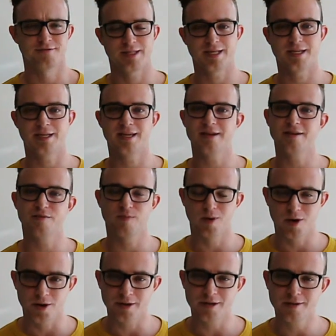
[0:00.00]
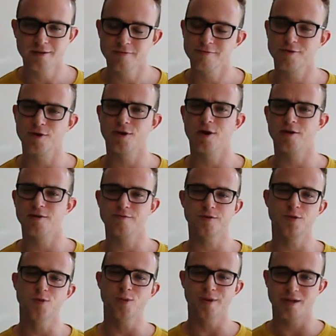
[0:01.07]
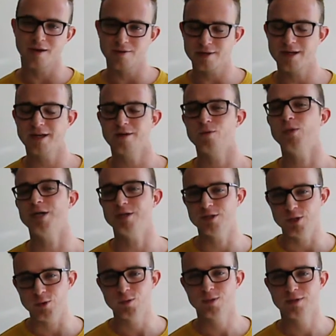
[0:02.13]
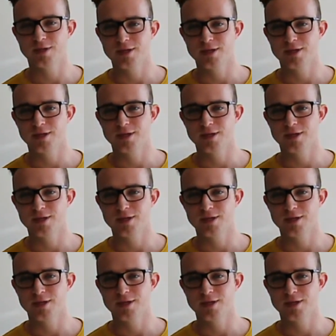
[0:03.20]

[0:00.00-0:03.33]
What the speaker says: The KParty for all of you without a Wii U.